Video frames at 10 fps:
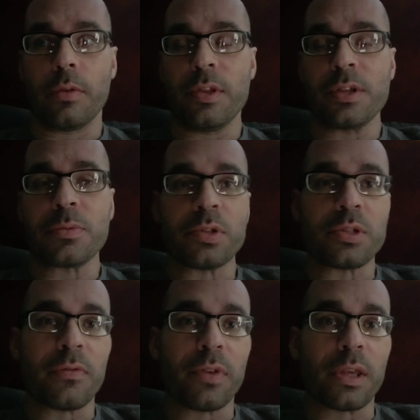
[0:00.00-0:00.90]
this
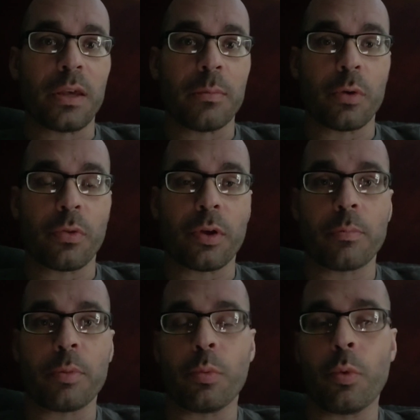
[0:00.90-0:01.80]
specific
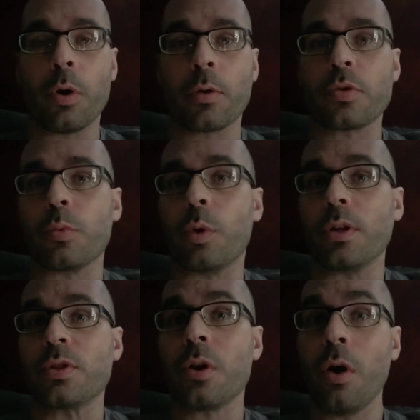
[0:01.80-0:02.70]
chemotherapy works, or what
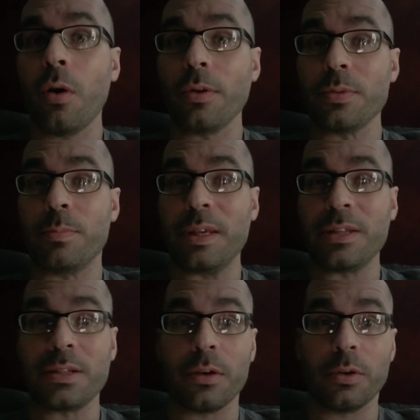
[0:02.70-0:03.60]
it's called, is B
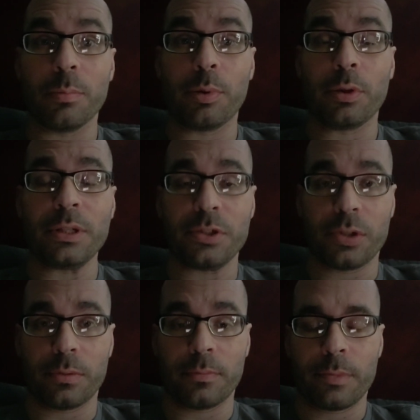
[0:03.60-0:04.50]
cell
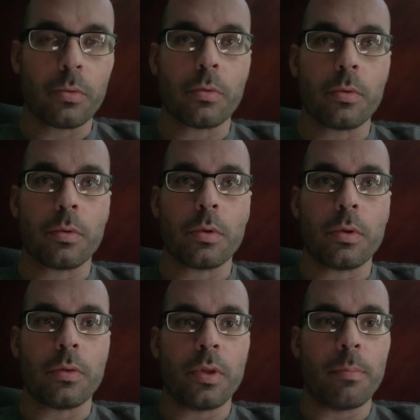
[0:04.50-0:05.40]
depletion.
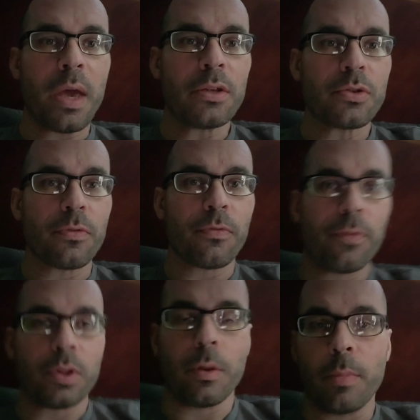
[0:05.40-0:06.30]
The
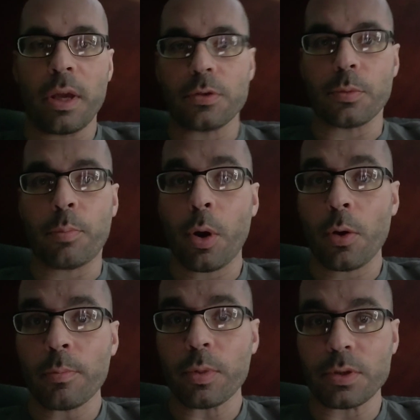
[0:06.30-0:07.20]
major
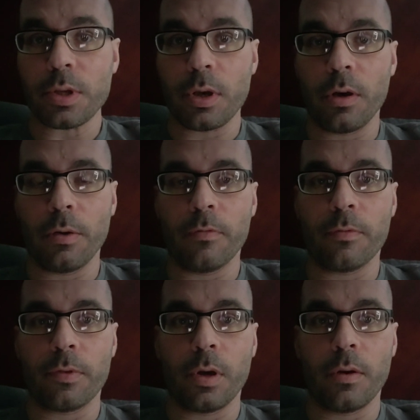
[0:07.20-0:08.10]
purpose of
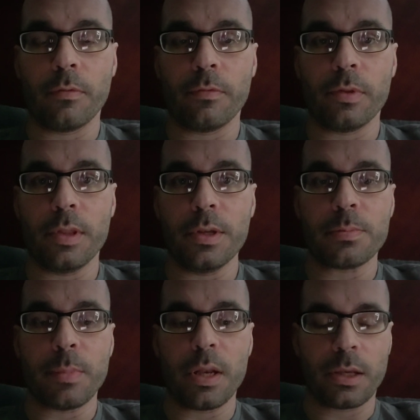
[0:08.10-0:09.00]

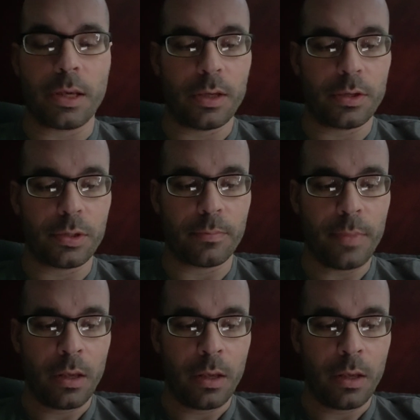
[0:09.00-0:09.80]
this medication